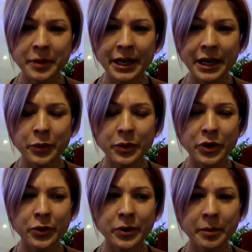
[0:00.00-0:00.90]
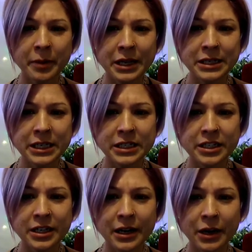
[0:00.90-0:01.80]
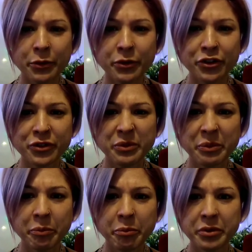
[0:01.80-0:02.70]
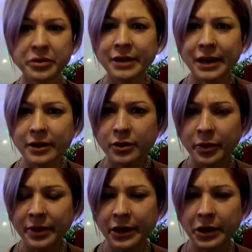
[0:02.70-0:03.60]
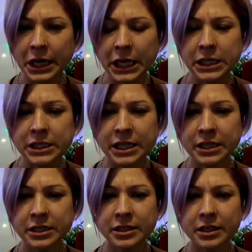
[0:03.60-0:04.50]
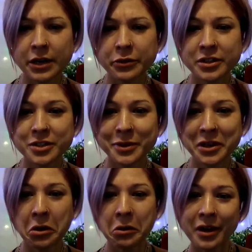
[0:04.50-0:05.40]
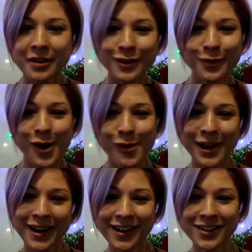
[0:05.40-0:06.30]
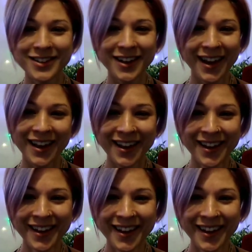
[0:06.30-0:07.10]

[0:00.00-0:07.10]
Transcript: Like I would go into meditation and I would just project without any intention. I would just be like, okay, so where are we going to go today?